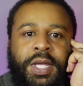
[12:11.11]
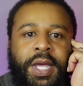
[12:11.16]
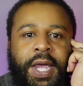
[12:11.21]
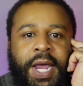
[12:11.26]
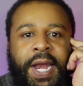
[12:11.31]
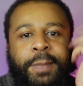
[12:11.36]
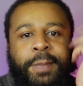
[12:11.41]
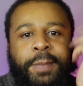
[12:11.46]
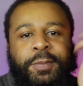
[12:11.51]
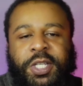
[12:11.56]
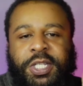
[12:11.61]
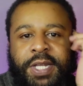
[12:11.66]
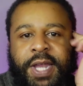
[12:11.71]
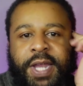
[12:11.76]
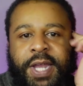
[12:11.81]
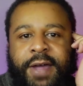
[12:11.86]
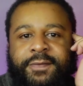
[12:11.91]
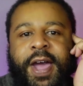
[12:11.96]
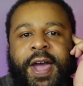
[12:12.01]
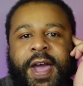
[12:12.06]
And I'm just
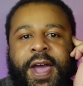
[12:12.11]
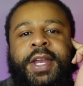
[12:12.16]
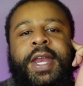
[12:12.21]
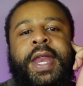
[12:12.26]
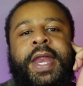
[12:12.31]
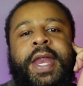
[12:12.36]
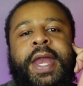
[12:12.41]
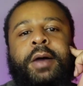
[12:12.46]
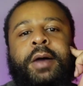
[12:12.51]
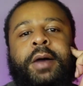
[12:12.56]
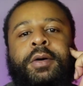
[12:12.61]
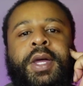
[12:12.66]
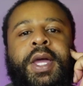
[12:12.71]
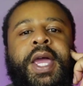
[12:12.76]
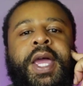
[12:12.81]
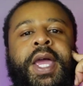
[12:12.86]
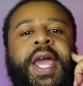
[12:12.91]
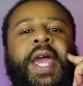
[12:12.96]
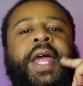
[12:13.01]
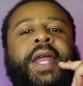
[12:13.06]
not finding that out.
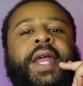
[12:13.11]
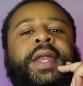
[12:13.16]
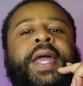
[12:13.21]
And